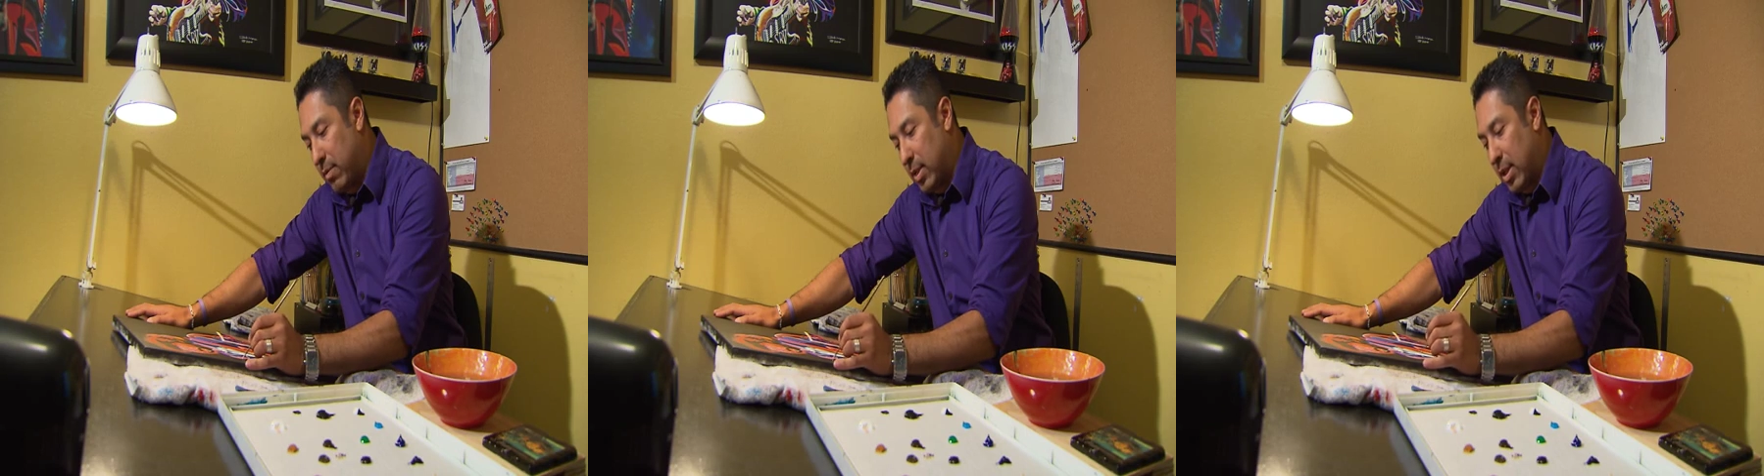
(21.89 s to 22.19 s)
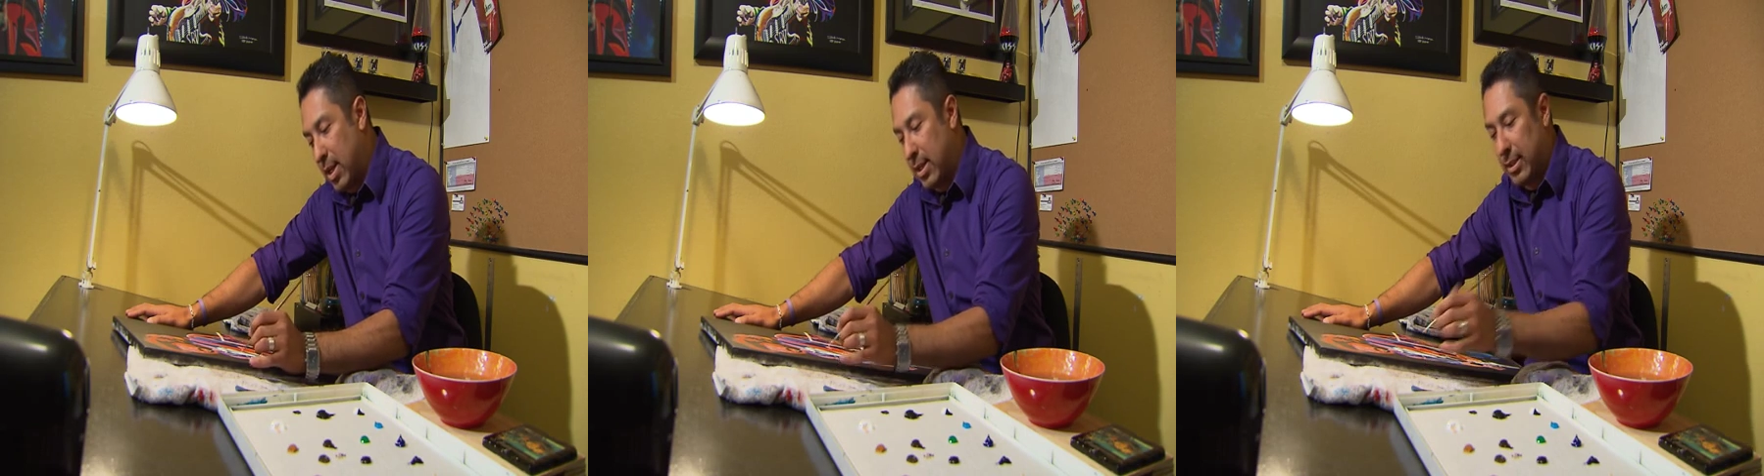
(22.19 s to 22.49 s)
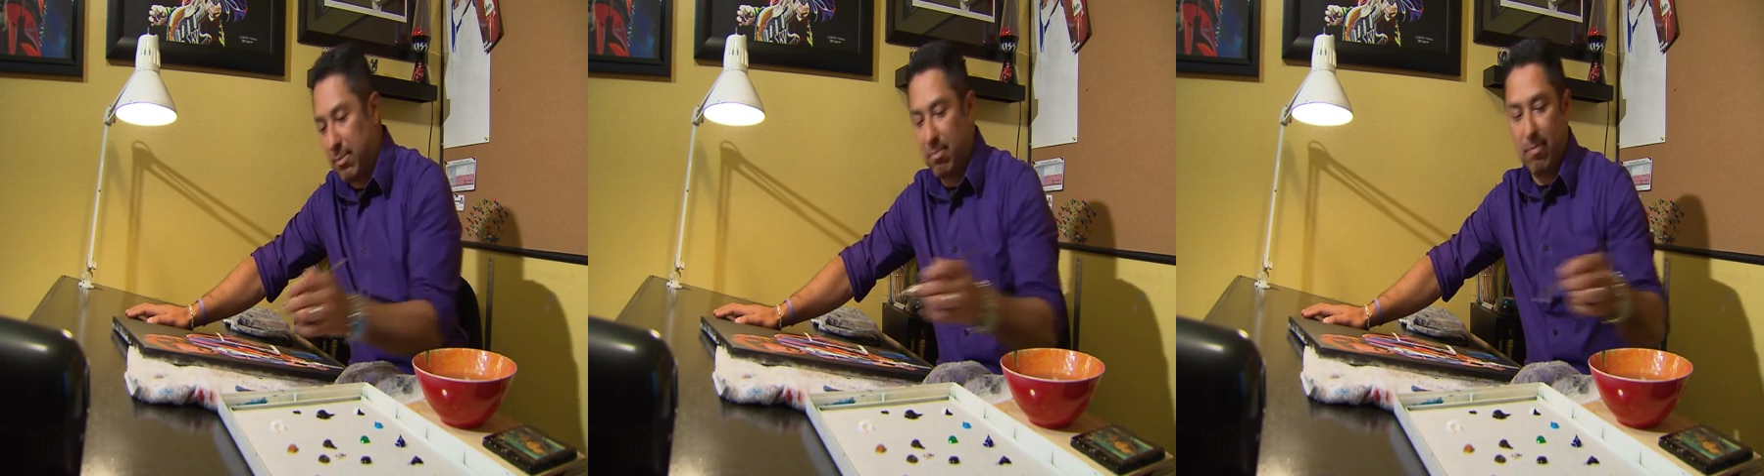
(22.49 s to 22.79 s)
for the
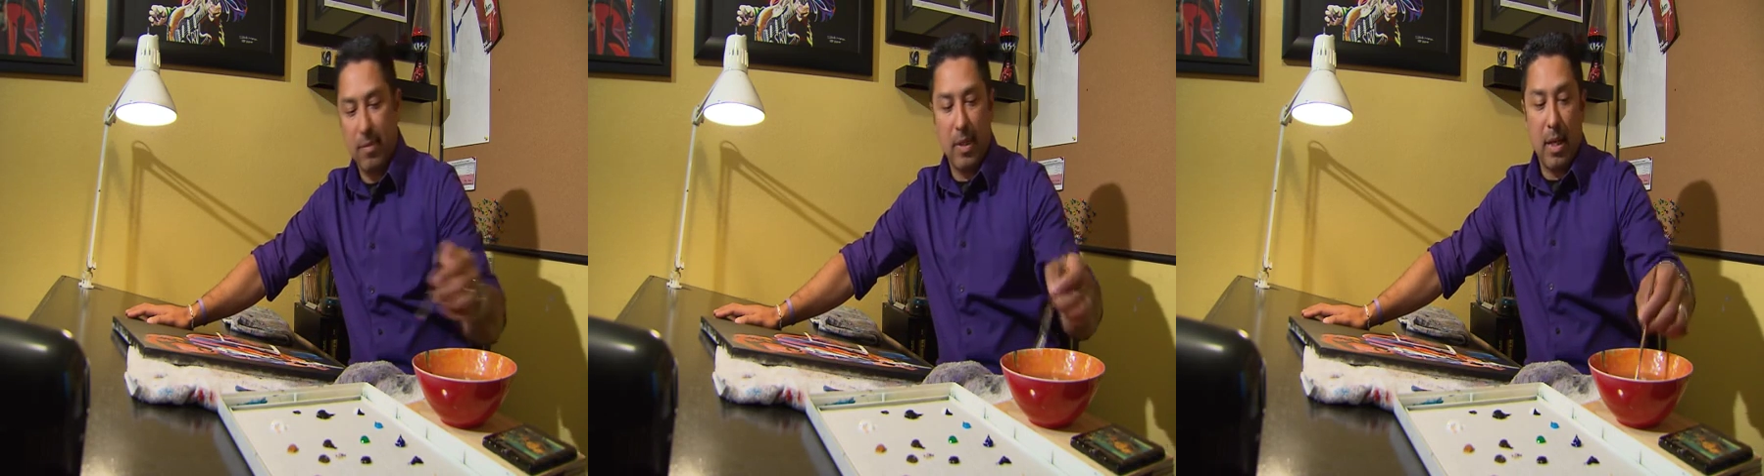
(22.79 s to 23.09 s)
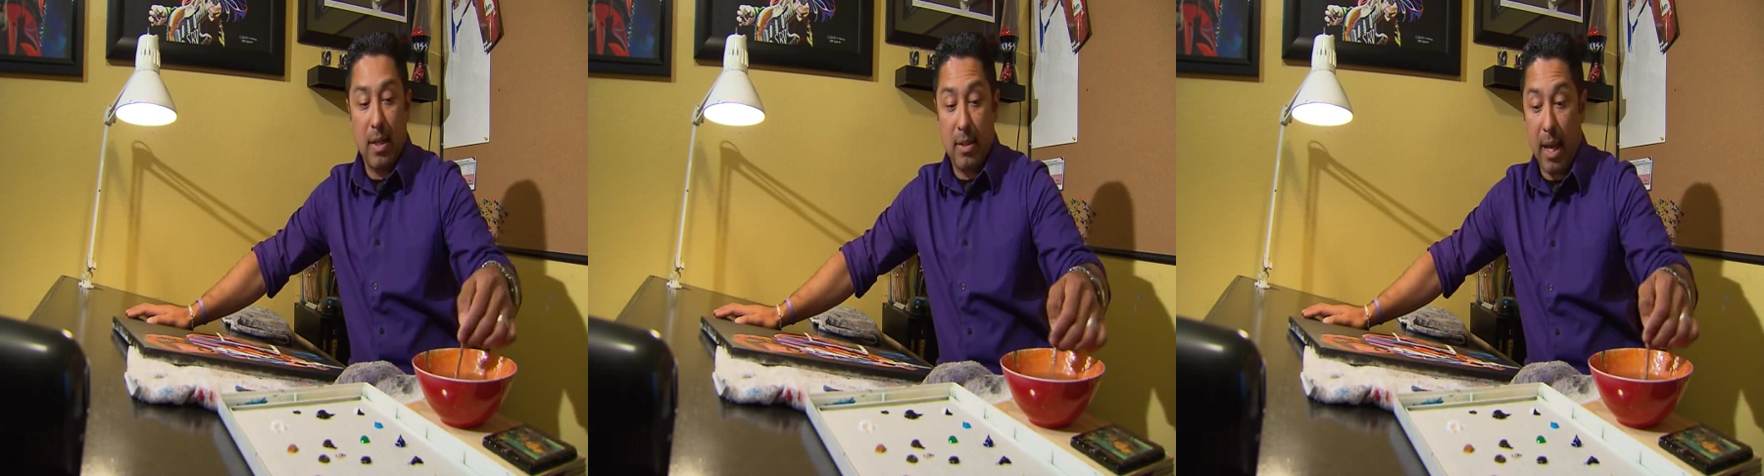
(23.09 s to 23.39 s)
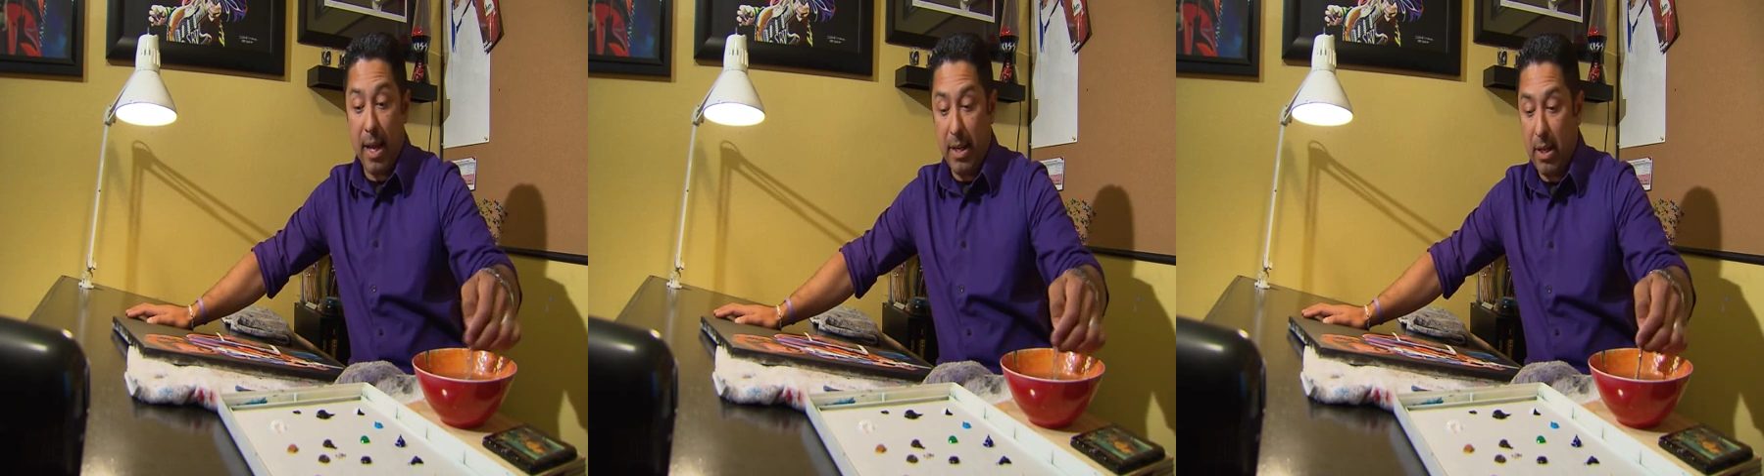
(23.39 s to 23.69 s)
last
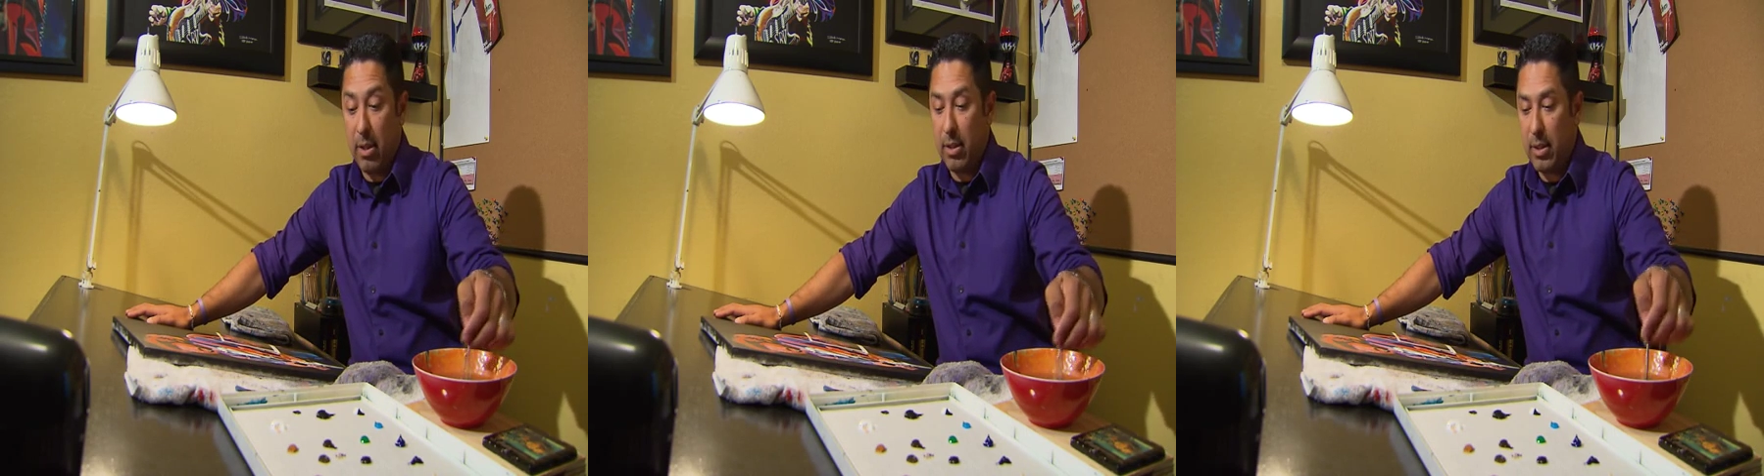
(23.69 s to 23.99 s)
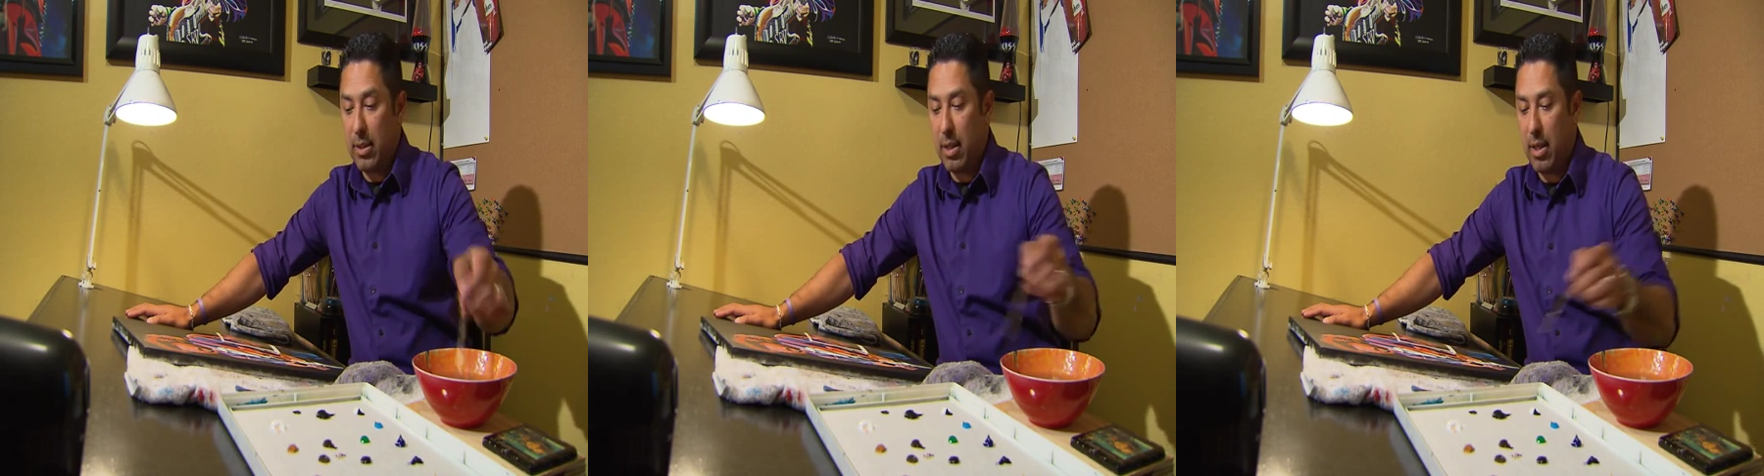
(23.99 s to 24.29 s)
10 years,